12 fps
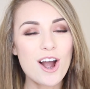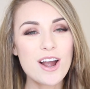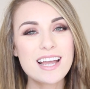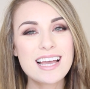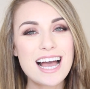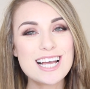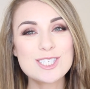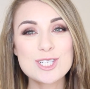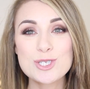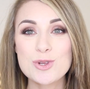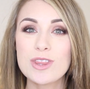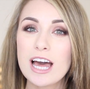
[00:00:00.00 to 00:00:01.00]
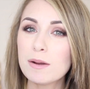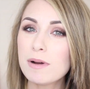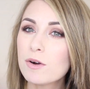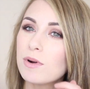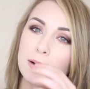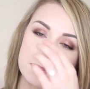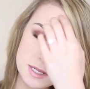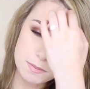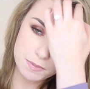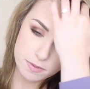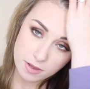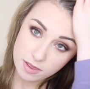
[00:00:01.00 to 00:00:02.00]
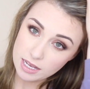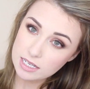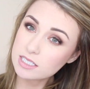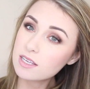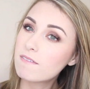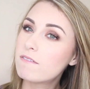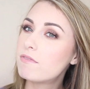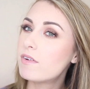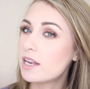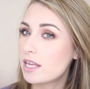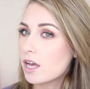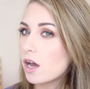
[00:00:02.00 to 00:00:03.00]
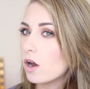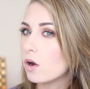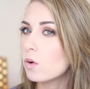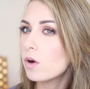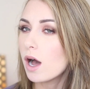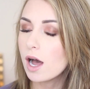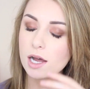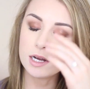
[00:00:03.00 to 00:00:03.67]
Alright guys, so that about wraps up this video.